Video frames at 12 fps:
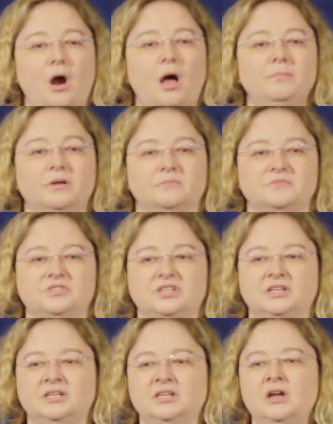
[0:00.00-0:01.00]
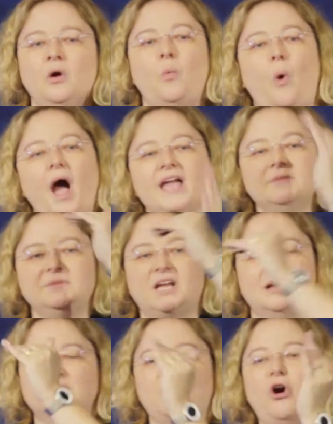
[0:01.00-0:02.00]
problems, why it
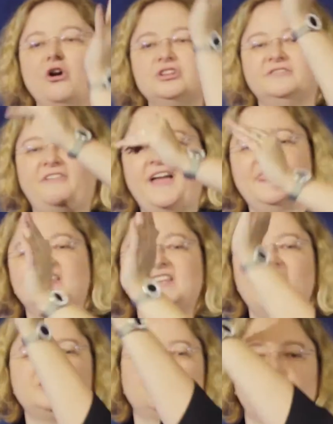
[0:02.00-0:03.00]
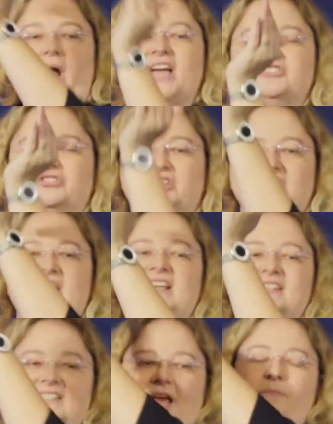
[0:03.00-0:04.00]
becomes hard to find the next riser, the
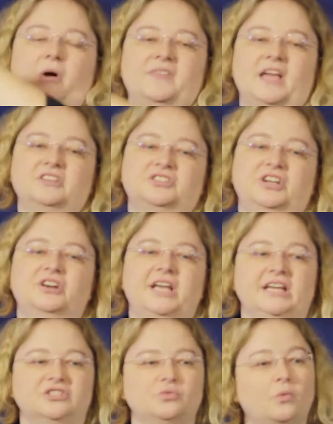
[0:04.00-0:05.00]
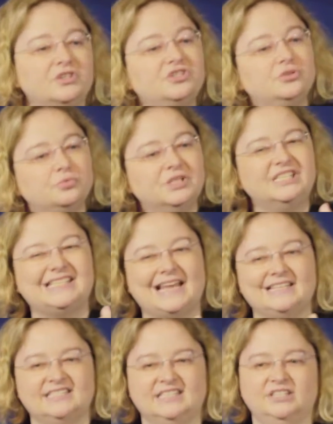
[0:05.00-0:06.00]
next step on that staircase once you reach
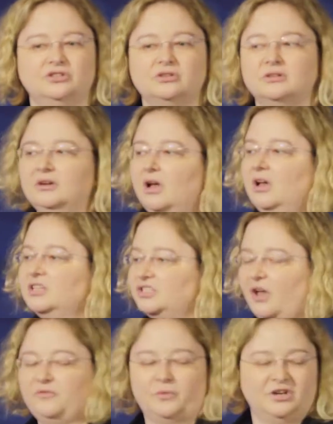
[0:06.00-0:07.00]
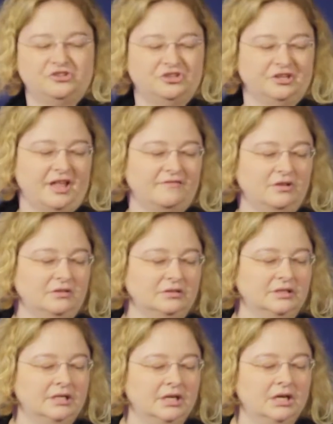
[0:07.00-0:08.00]
that senior software engineer
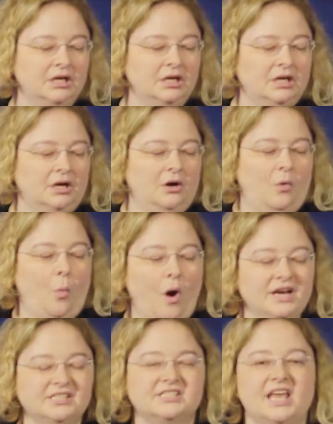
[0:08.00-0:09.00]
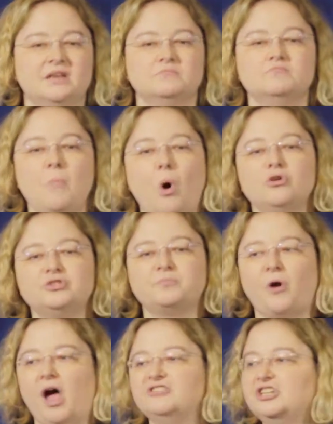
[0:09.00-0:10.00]
level. One is that most
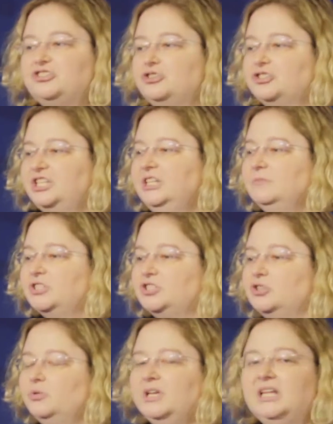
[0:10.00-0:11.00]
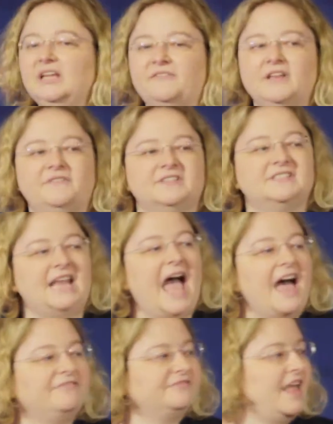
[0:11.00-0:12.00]
projects your team is doing, if a
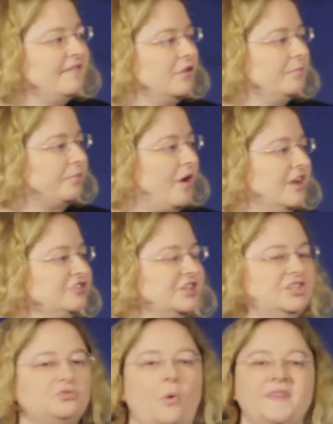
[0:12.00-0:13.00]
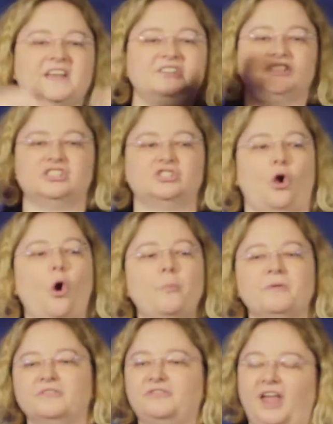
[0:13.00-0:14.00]
staff level project is one that is the
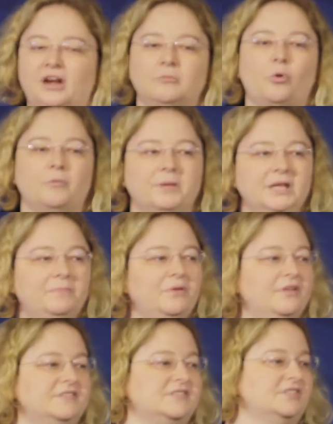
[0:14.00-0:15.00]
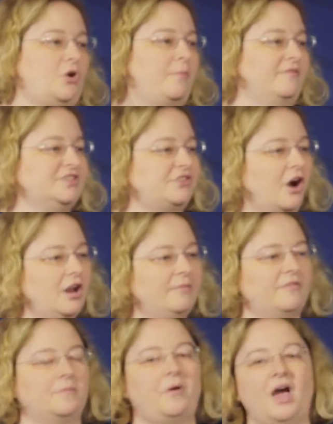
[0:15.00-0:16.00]
scope of 10 or more people, it's the scope of a startup,
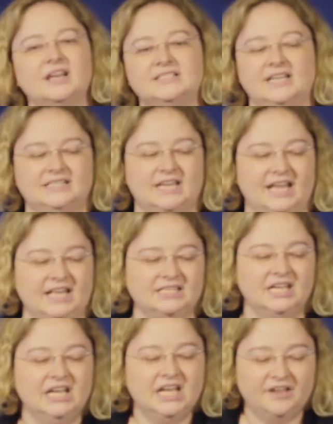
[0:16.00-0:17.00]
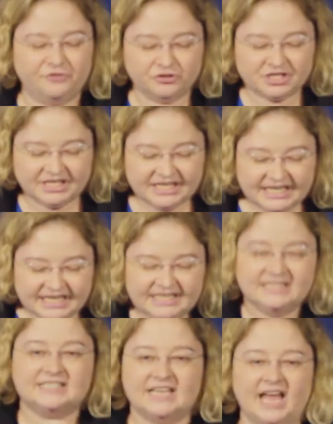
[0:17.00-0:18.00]
of our product end to end, if you're sitting
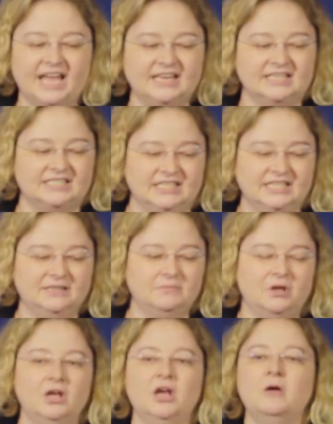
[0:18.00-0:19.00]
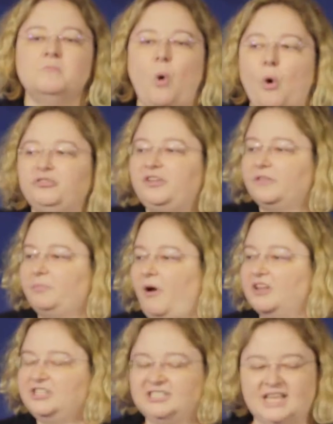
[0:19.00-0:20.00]
inside a team, most of the
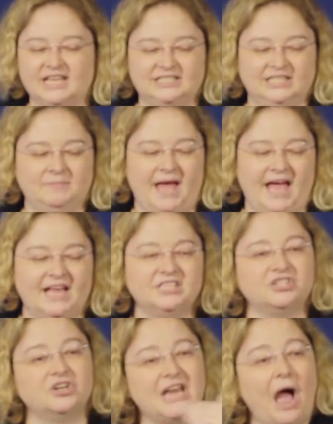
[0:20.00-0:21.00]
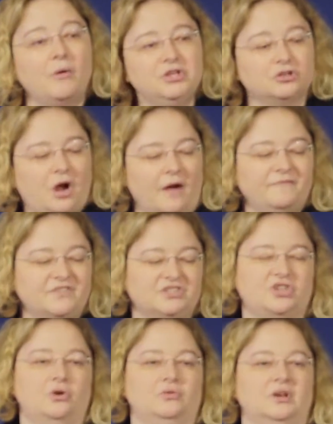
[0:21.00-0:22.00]
projects that team has are now in your
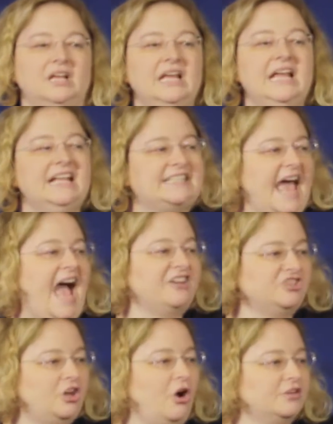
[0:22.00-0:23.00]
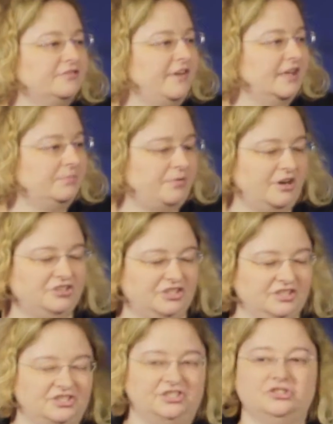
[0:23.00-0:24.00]
comfort zone. It's actually hard to find a
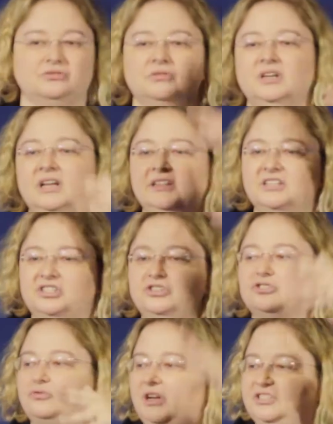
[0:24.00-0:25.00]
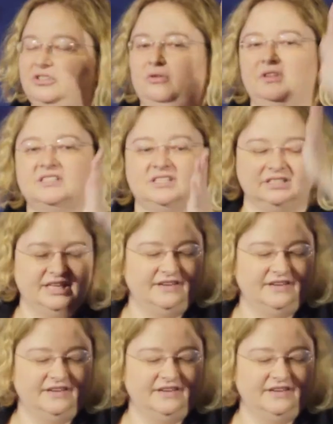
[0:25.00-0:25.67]
project that's in your stress zone, that's a